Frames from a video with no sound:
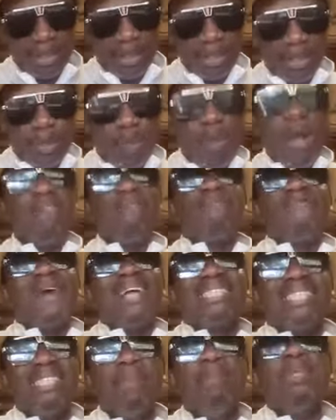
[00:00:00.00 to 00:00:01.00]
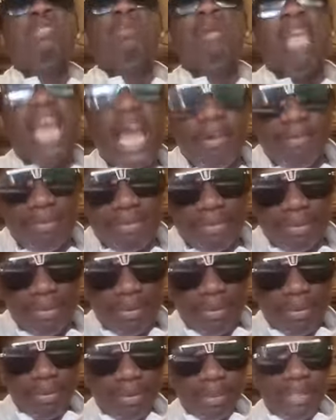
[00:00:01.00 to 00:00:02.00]
when Vashti misbehaved.
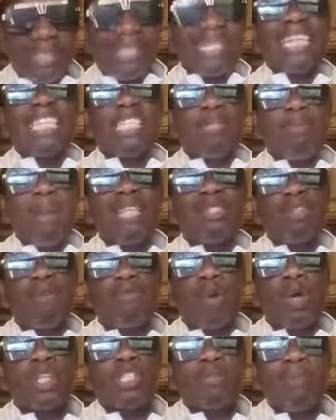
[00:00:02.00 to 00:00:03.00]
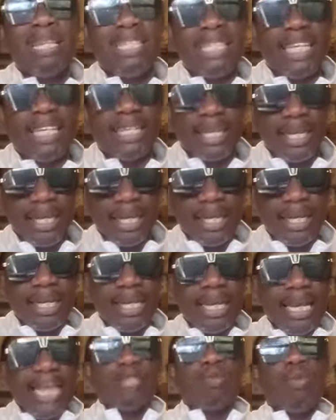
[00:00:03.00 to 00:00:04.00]
Six months of cosmetic
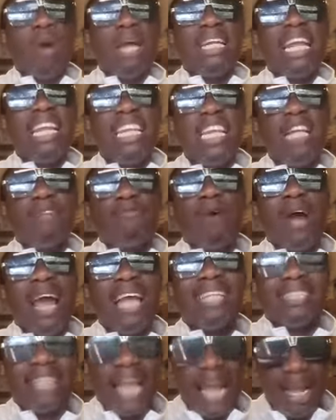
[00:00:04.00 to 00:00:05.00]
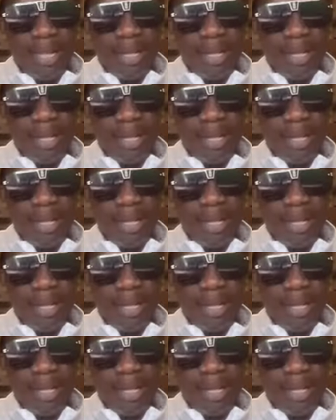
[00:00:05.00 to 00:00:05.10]
is what they did for Esther.